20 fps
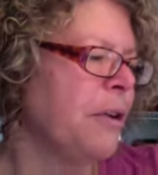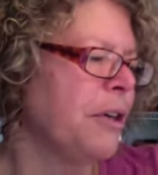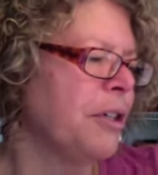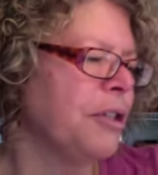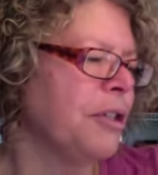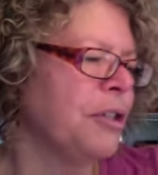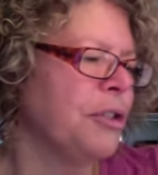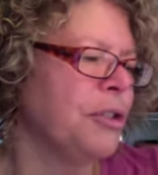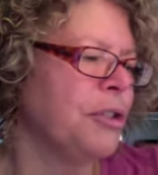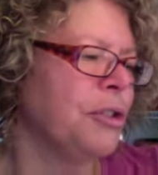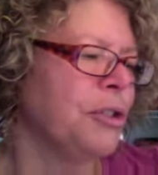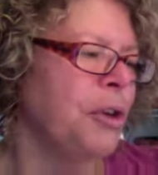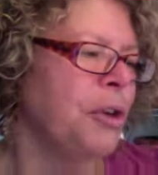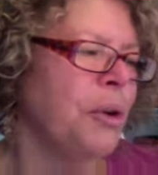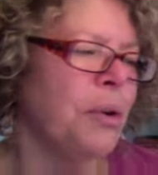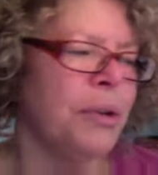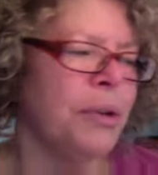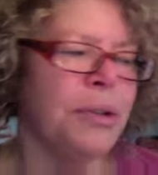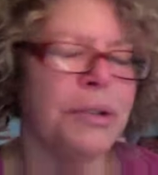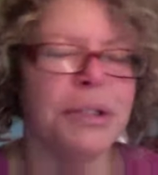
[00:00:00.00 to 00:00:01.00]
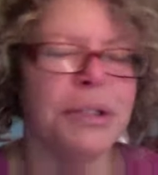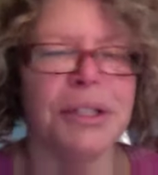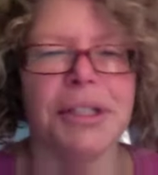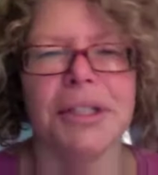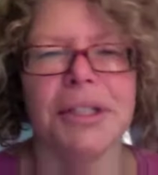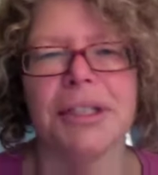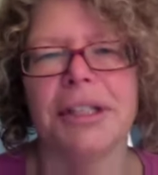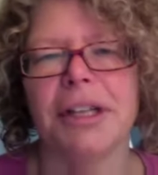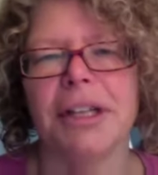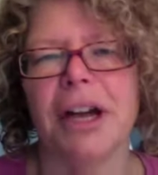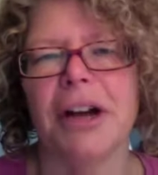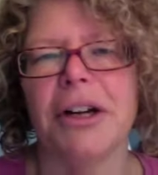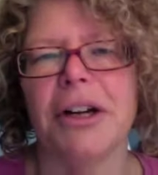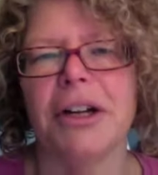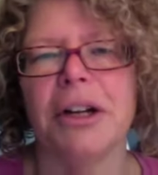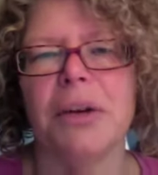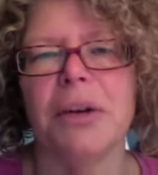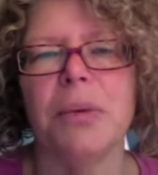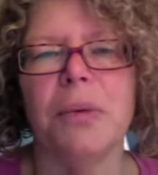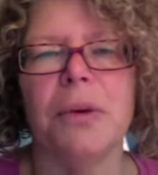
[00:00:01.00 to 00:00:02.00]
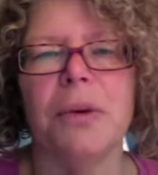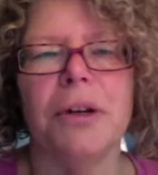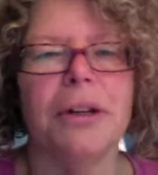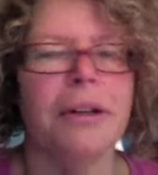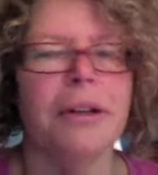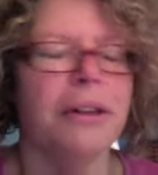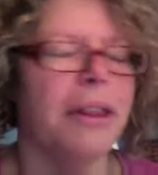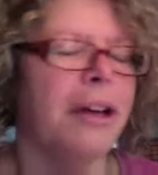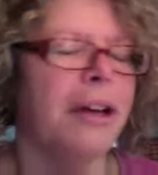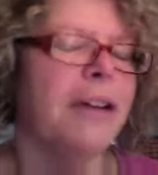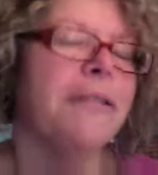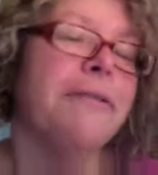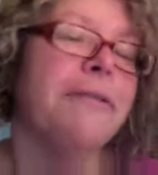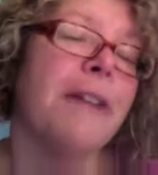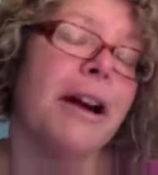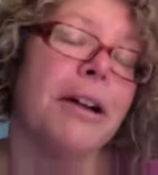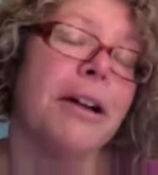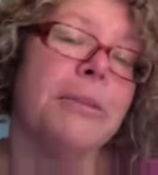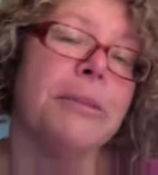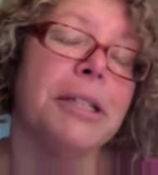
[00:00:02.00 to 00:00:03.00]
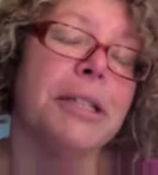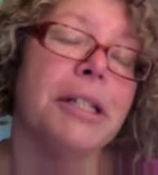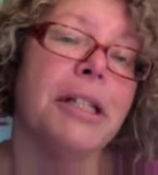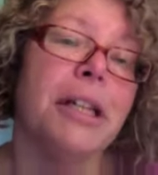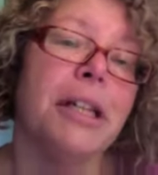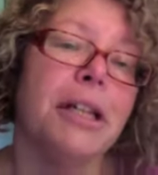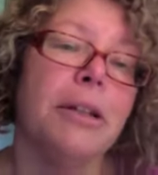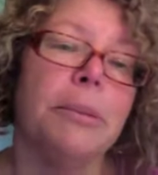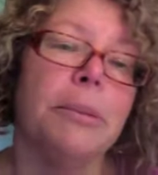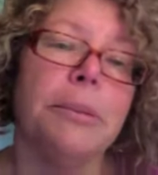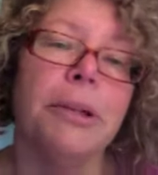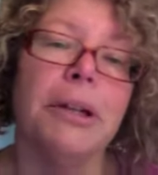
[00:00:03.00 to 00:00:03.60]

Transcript: Tolt Yarn and Wool, their farm to needle book,